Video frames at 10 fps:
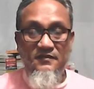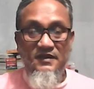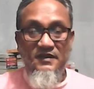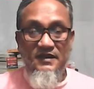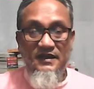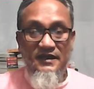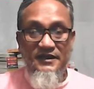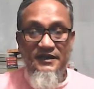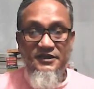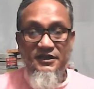
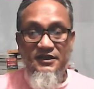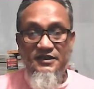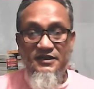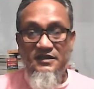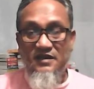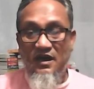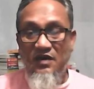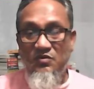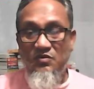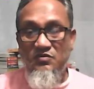English is
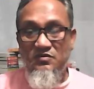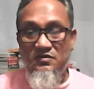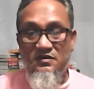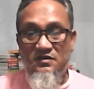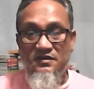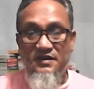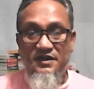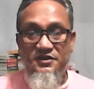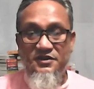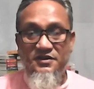now
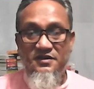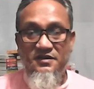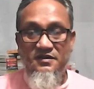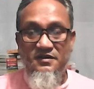dash